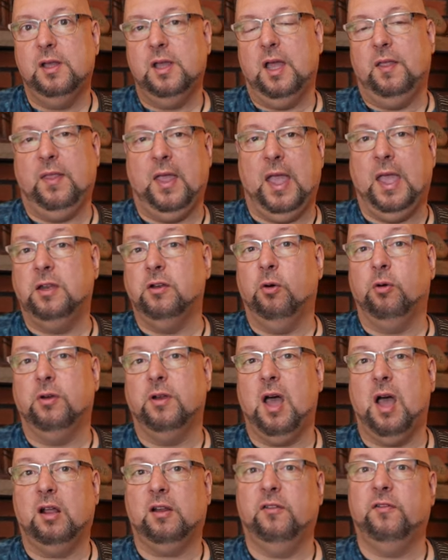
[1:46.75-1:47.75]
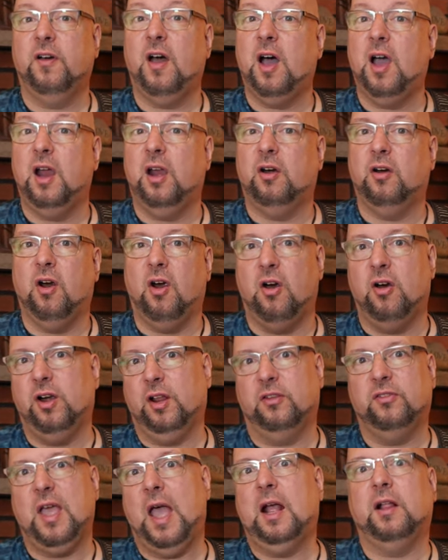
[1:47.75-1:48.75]
and the A note knock of higher
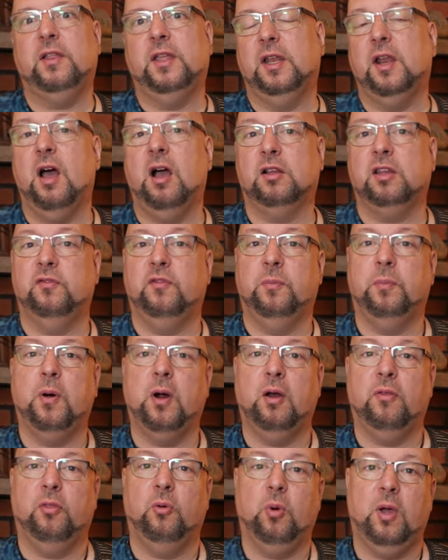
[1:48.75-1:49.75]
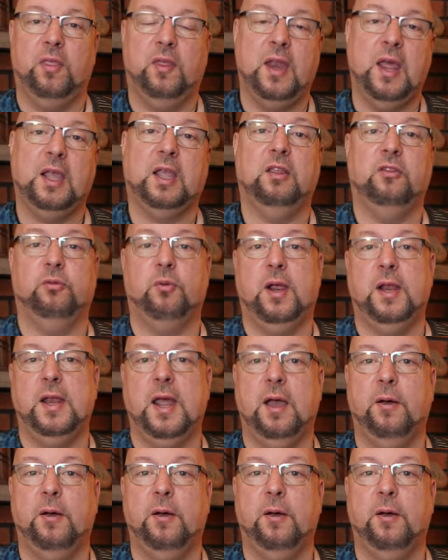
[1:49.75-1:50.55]
aren't exactly an octave apart the way the neck is right